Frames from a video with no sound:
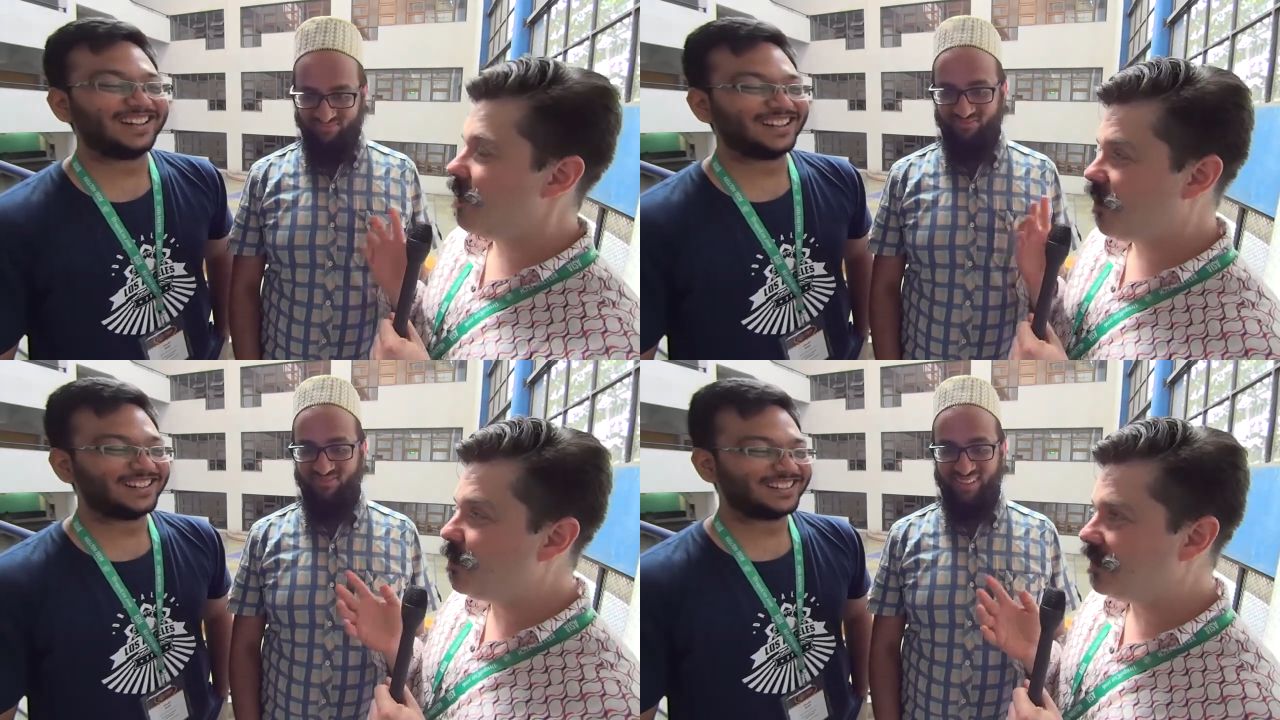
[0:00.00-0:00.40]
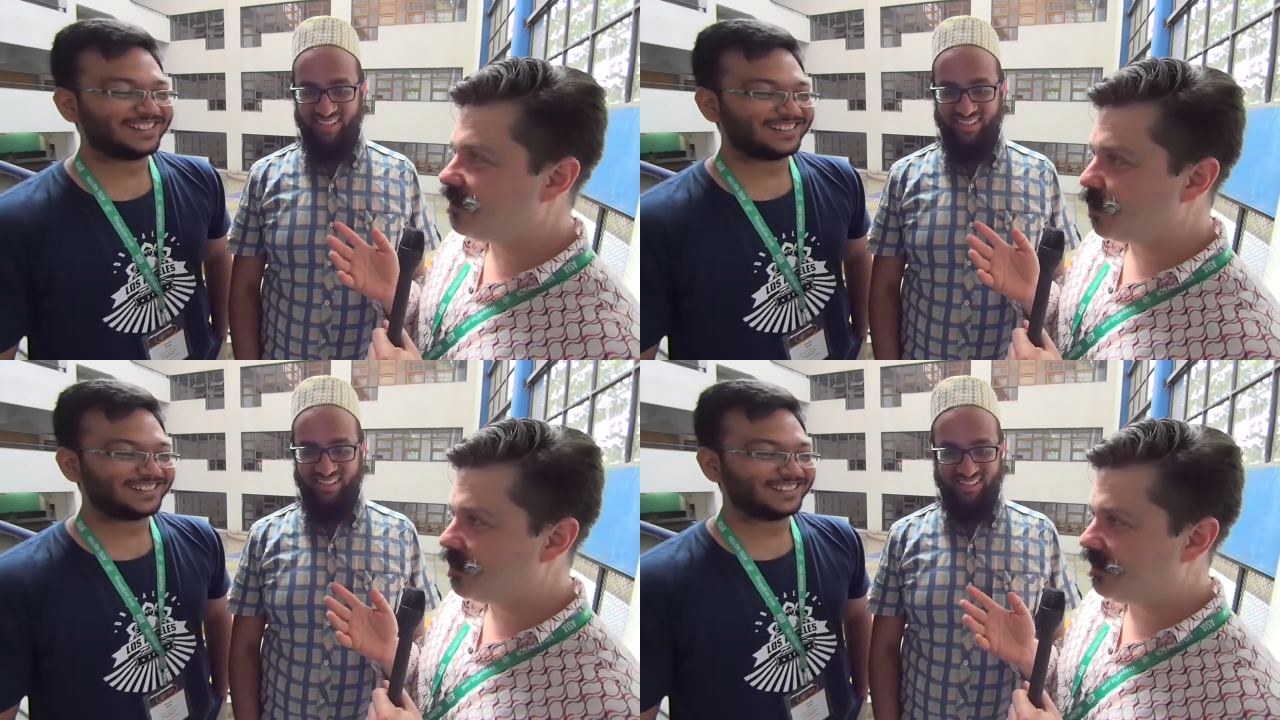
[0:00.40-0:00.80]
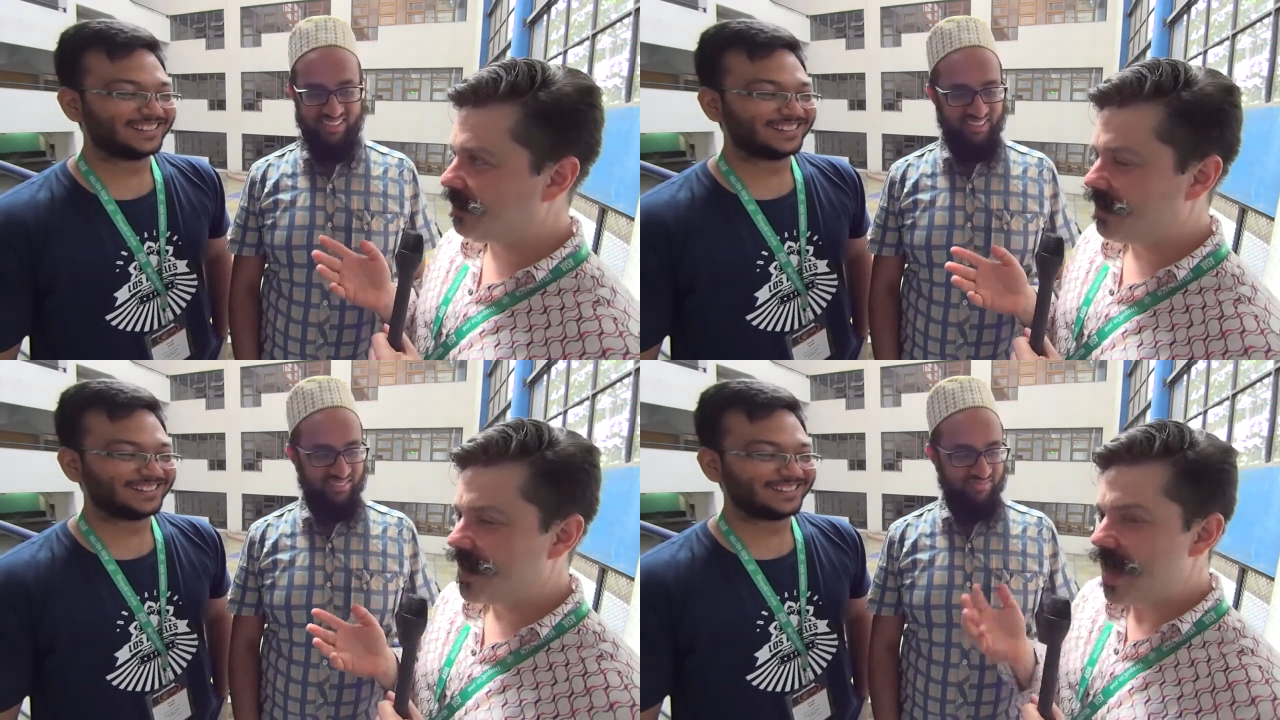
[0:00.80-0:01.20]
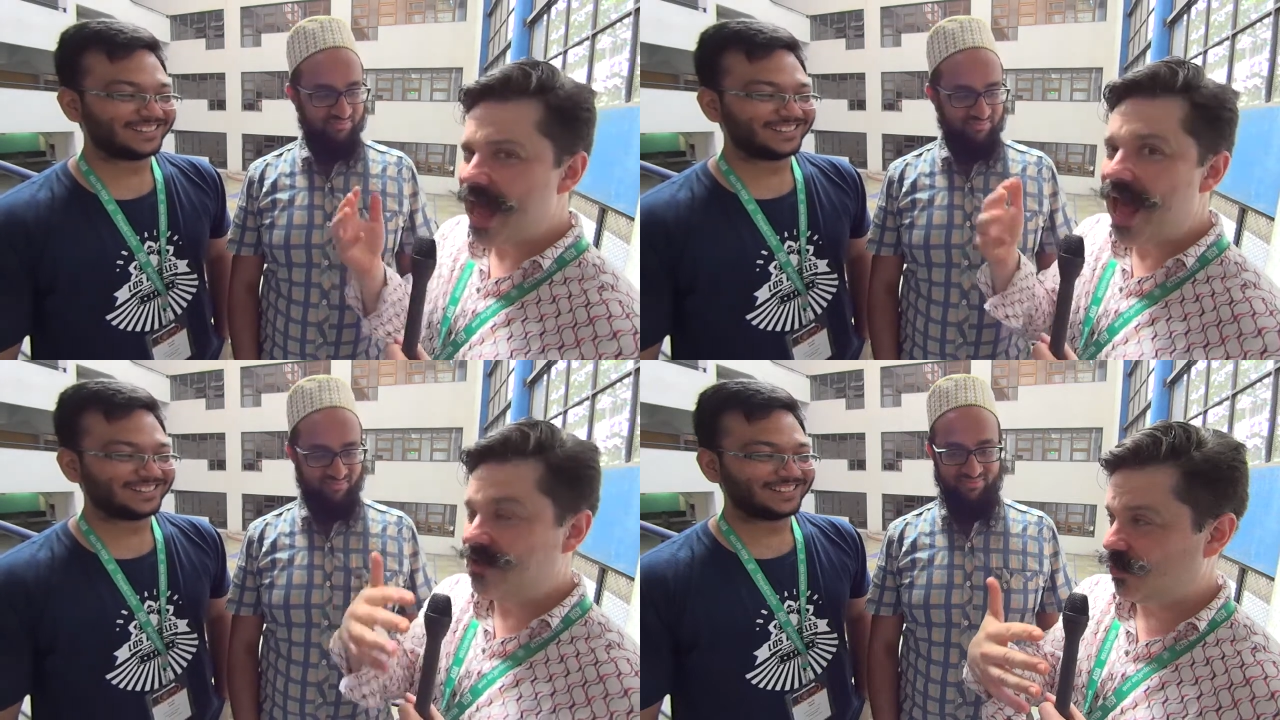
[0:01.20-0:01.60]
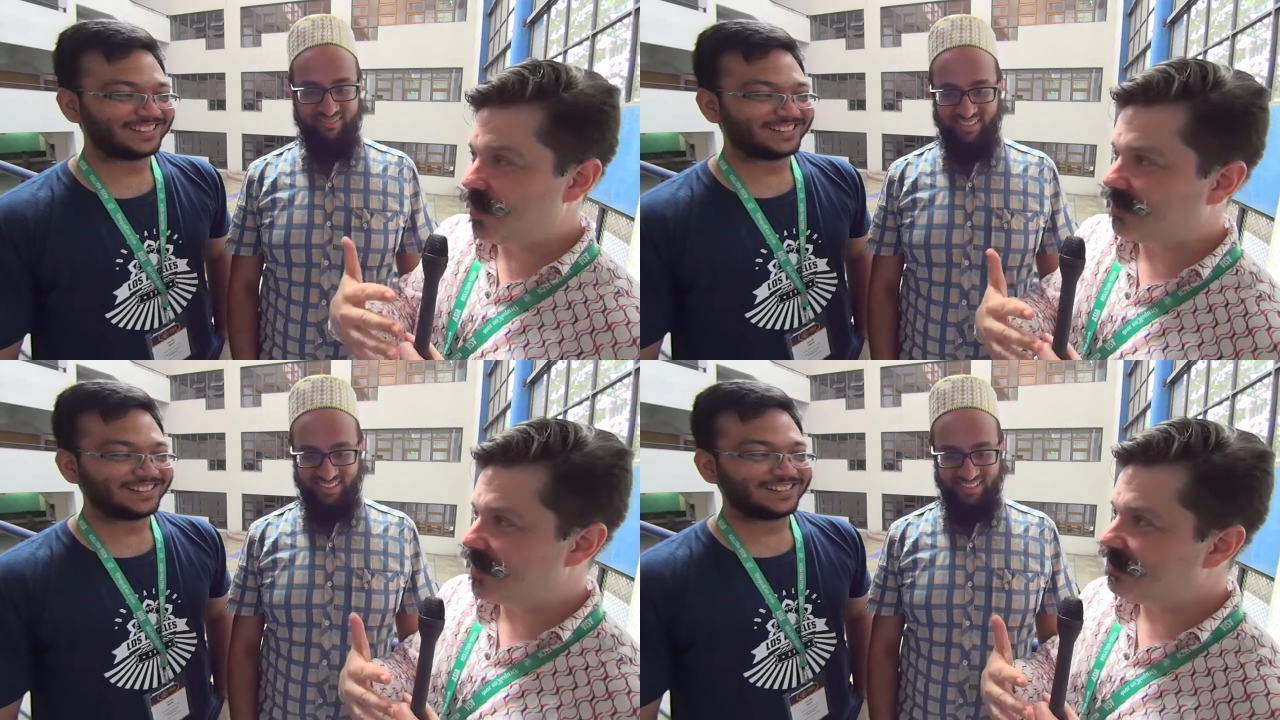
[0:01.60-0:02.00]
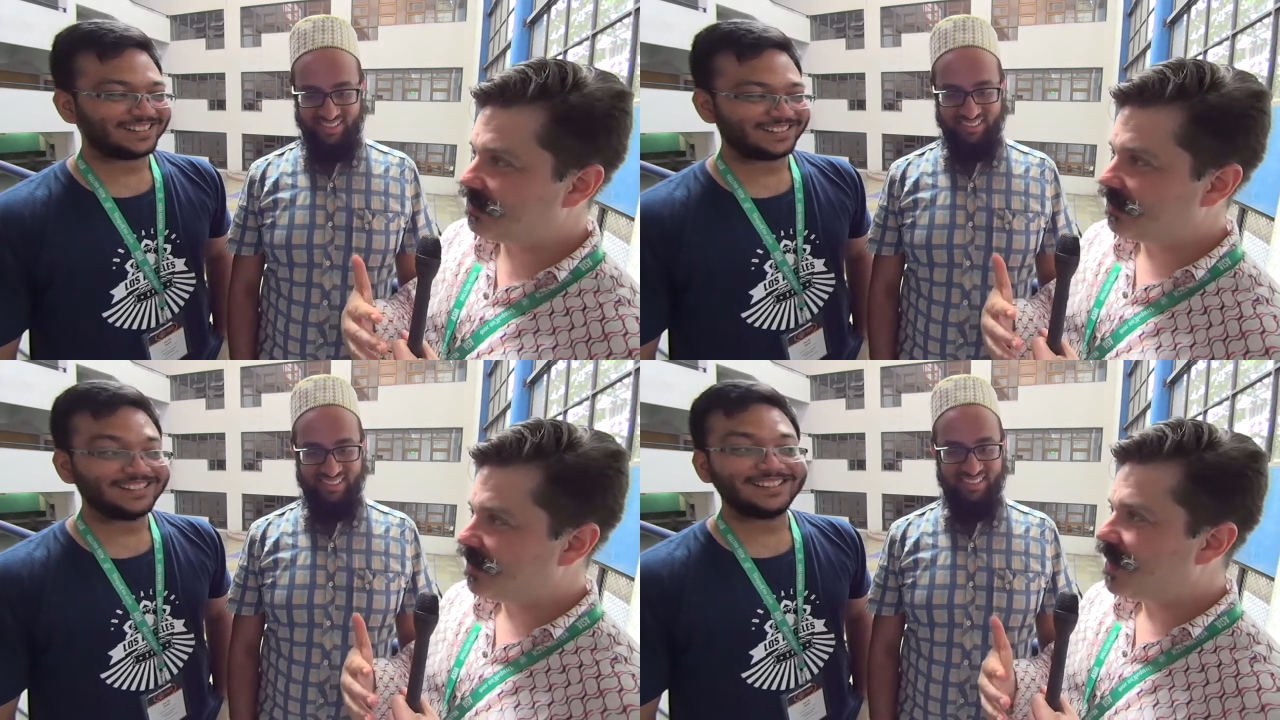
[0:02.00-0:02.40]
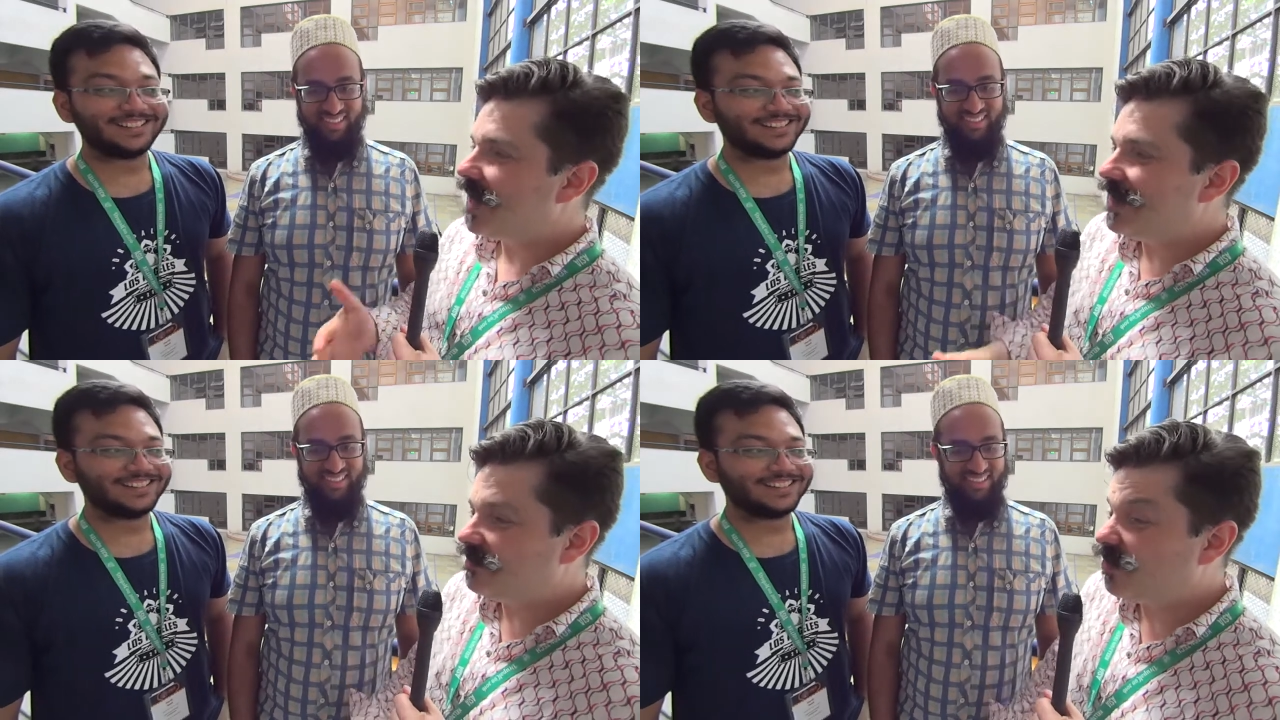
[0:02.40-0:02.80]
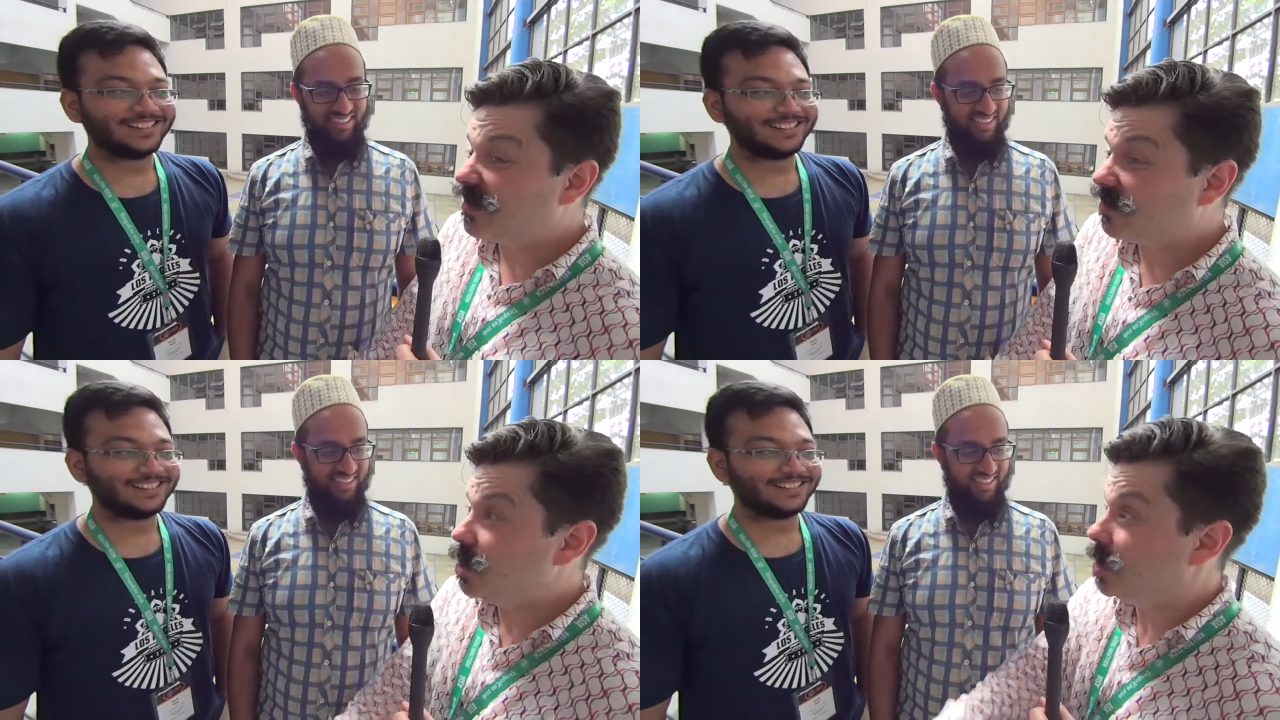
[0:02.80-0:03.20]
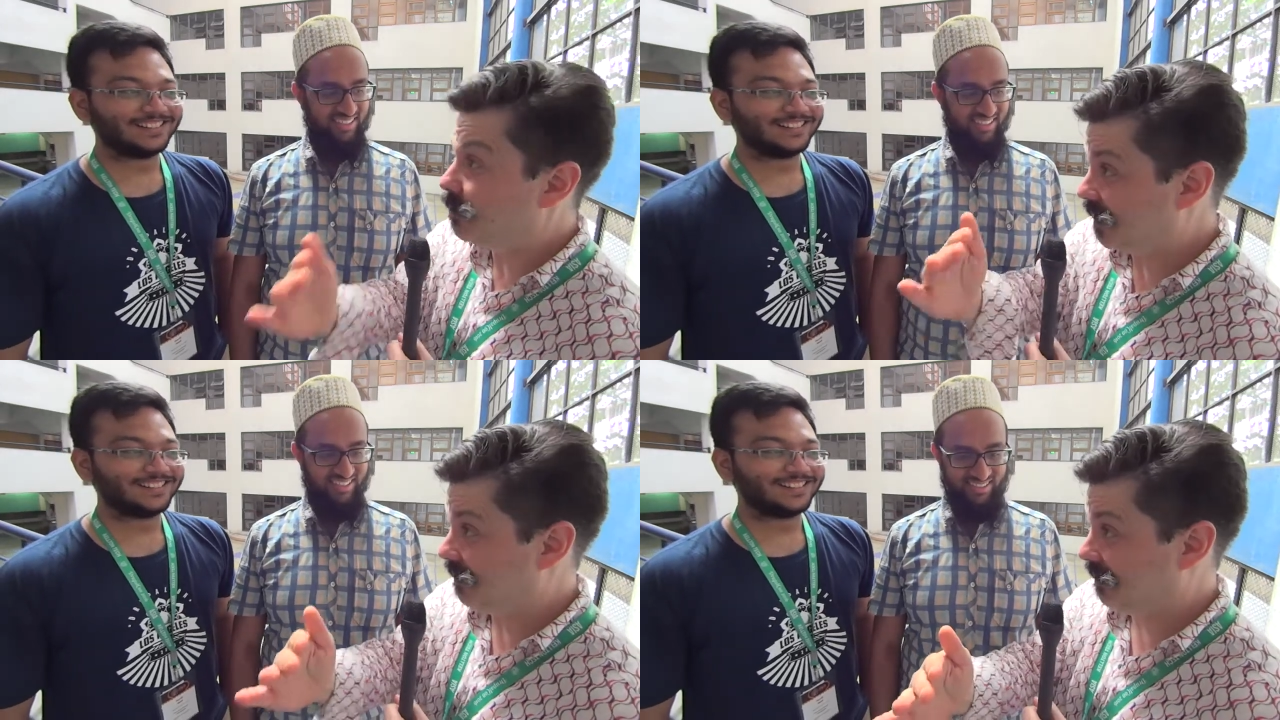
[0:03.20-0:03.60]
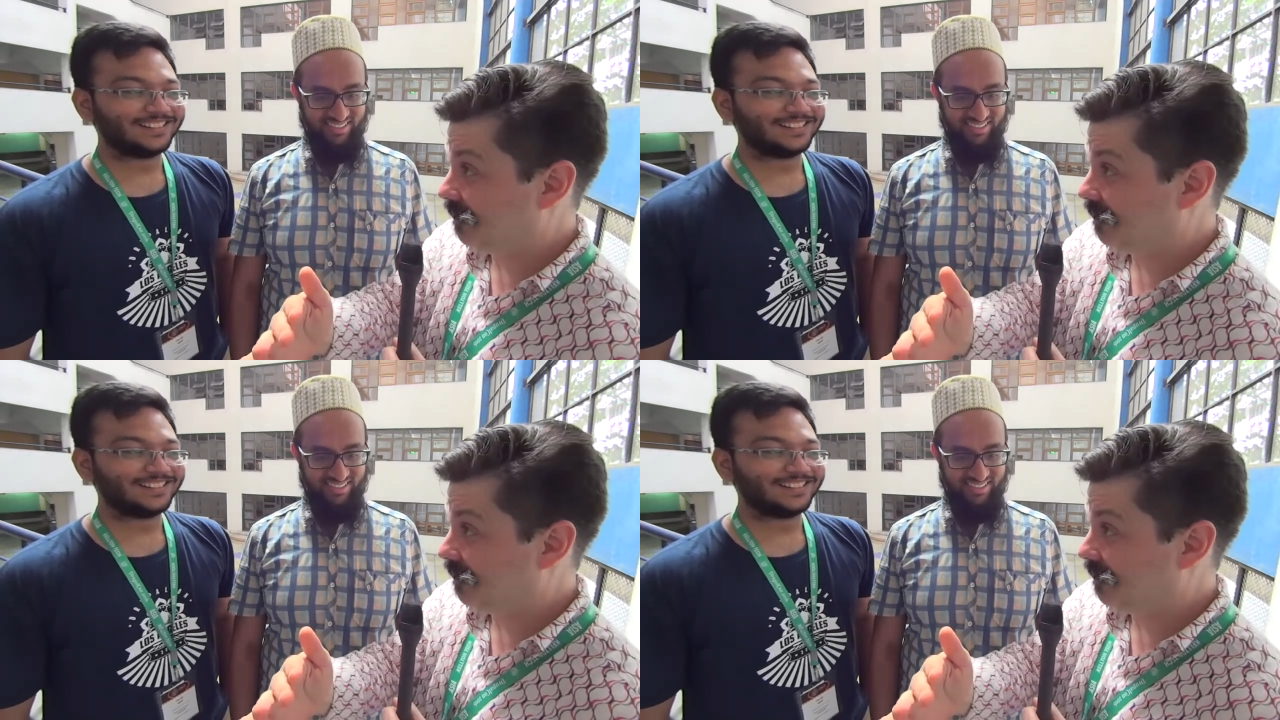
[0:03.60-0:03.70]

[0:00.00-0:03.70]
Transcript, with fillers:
Speaker 1: of open source and doing this is just ship it.